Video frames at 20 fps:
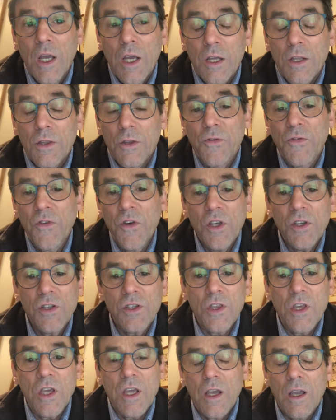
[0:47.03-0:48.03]
The first
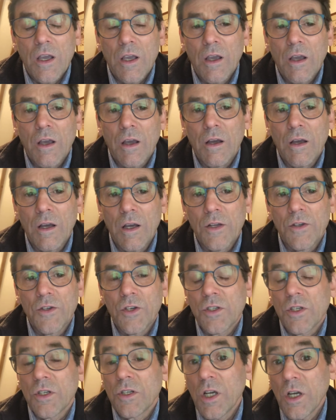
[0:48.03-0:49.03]
thing
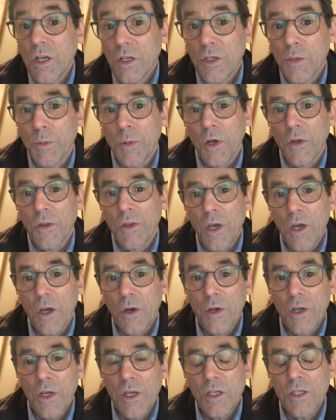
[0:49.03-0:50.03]
just to touch upon,
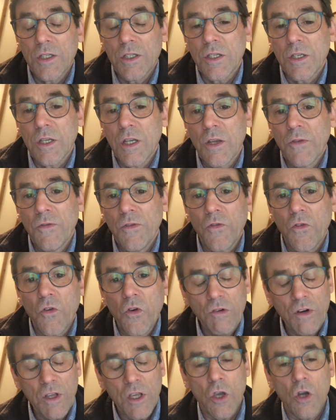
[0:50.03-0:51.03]
though, is if you've
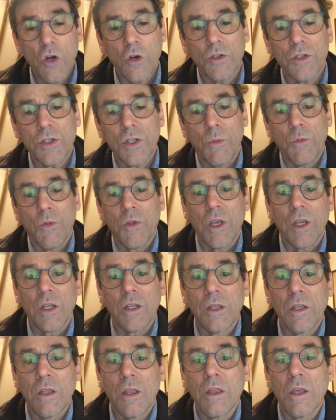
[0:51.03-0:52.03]
already got something
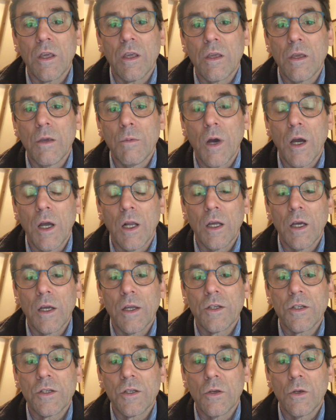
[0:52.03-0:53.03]
that you think you might
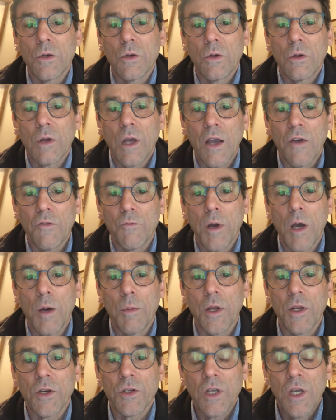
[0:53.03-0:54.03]
like to have
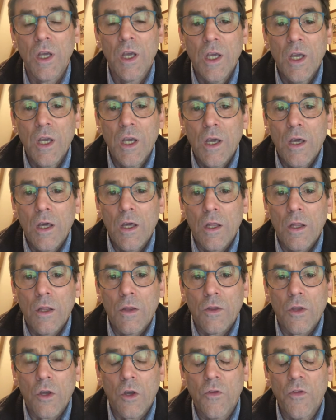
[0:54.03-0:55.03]
published,
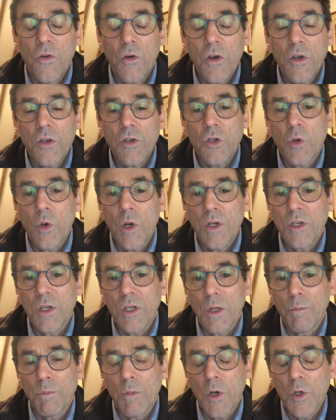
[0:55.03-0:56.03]
the first question
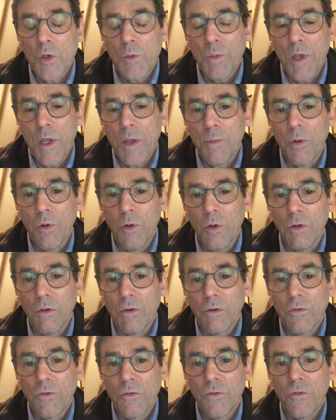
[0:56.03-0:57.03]
that most
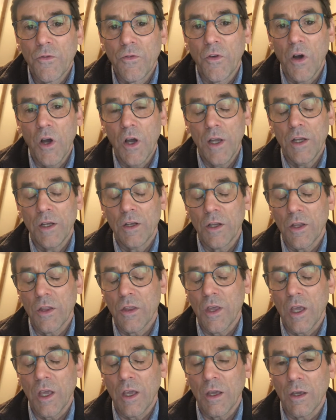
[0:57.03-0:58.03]
people find, I
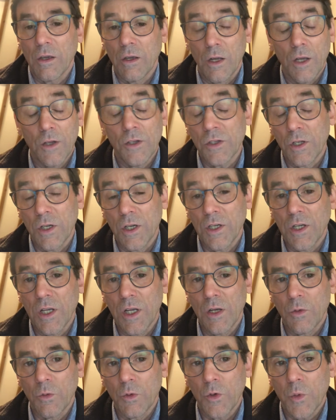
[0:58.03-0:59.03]
think, and I certainly
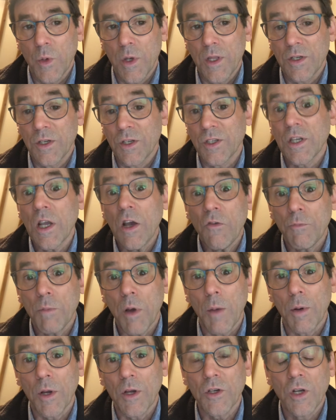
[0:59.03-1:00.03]
did, was whether to
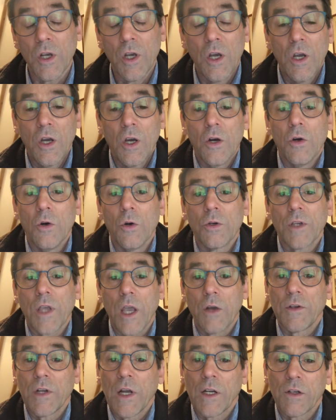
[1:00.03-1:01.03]
self-publish or to
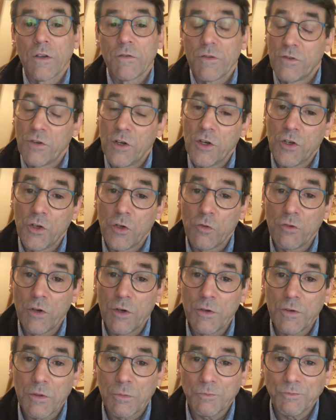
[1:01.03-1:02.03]
go down the traditional route.